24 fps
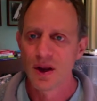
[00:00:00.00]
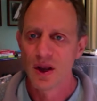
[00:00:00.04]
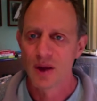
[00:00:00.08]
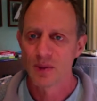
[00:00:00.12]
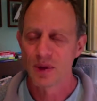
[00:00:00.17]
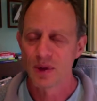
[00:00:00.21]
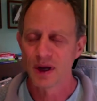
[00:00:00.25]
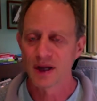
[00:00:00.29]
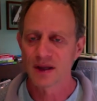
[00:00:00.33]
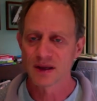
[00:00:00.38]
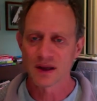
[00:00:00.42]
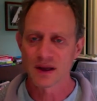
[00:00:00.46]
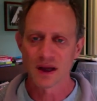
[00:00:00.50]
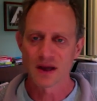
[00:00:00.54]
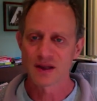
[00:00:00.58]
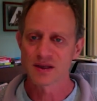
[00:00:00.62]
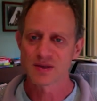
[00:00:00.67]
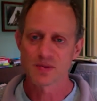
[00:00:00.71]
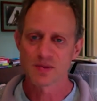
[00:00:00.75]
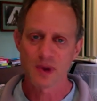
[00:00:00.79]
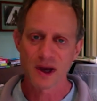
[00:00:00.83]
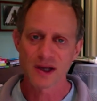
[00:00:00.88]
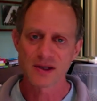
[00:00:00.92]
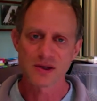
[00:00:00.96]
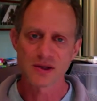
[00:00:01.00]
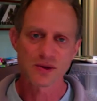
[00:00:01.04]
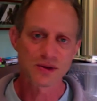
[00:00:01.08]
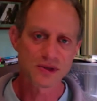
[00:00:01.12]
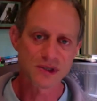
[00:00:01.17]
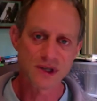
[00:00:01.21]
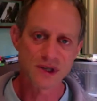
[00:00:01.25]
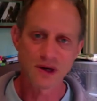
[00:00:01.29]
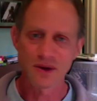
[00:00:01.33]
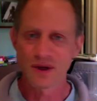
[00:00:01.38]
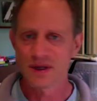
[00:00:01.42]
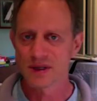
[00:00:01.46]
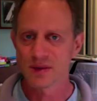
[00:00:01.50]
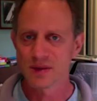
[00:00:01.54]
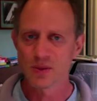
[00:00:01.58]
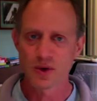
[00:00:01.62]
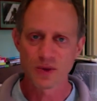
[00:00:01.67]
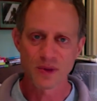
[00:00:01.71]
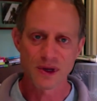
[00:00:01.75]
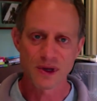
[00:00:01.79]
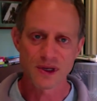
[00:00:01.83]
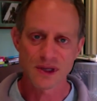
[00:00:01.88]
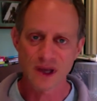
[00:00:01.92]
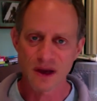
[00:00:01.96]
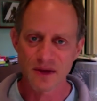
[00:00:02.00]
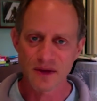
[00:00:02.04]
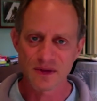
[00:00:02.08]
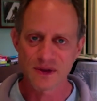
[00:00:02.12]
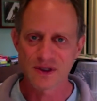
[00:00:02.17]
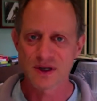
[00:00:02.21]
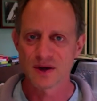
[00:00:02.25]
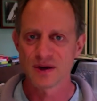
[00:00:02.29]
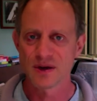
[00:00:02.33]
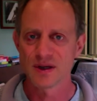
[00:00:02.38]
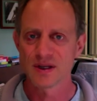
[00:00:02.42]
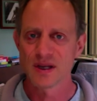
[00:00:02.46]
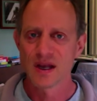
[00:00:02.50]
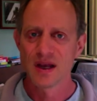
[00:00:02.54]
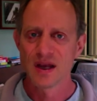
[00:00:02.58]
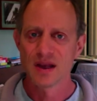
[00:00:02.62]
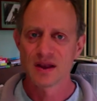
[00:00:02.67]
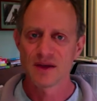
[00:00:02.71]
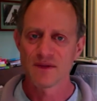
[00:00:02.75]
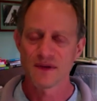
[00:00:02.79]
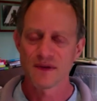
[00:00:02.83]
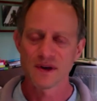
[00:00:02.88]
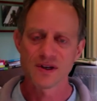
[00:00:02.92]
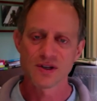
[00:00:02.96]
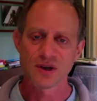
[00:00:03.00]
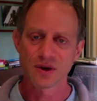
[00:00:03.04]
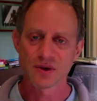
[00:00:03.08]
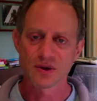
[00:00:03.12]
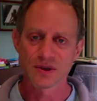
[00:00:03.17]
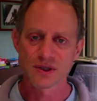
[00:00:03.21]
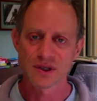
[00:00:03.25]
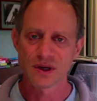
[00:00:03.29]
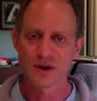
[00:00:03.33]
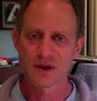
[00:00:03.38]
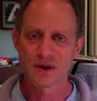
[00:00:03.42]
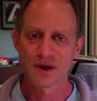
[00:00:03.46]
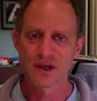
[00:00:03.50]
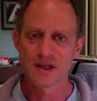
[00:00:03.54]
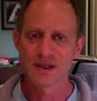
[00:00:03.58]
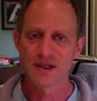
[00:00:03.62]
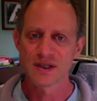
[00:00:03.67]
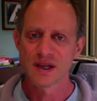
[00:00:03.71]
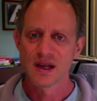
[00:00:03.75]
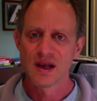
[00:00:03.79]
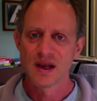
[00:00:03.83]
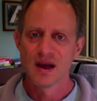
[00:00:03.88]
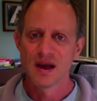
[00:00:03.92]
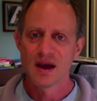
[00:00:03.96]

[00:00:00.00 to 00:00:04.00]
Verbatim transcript: but the Spy School series, the Moonbase Alpha series, the Fun Jungle series,